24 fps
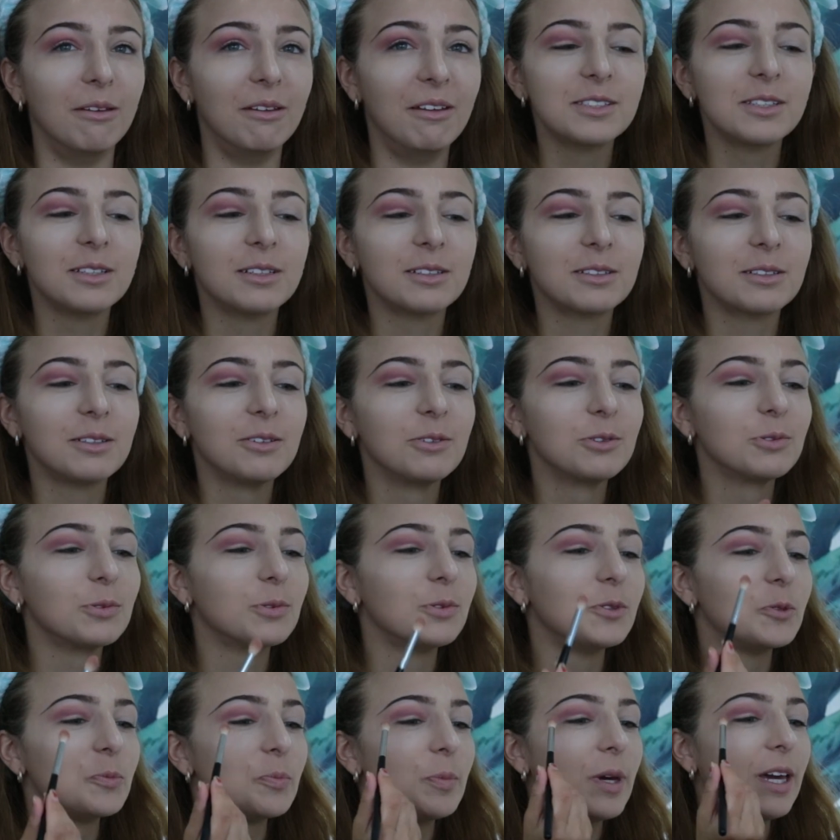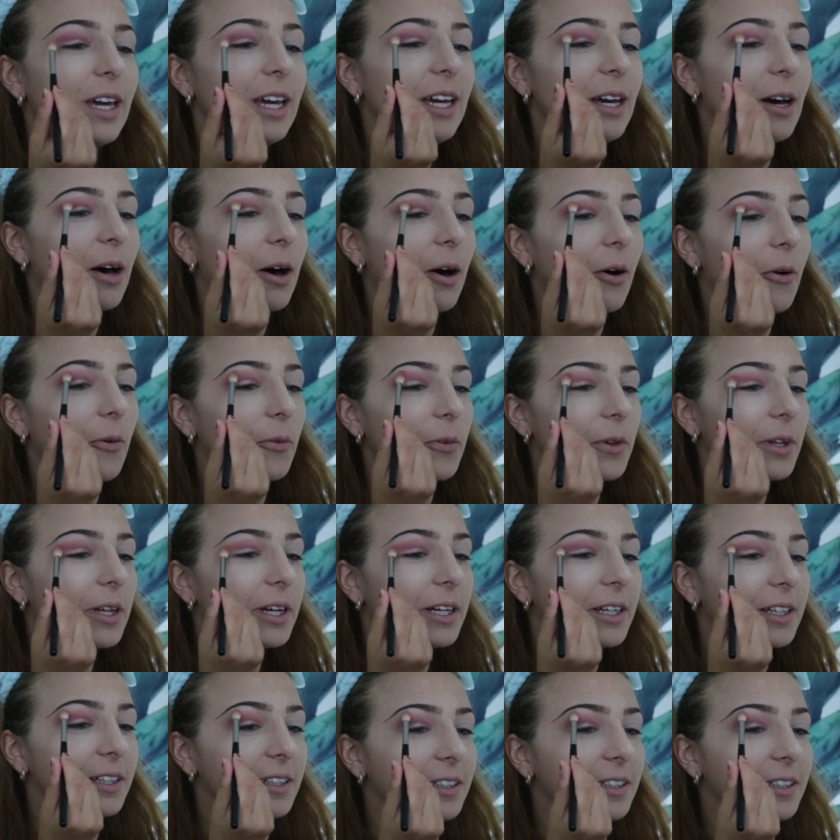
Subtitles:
It's gonna go through his pee hole.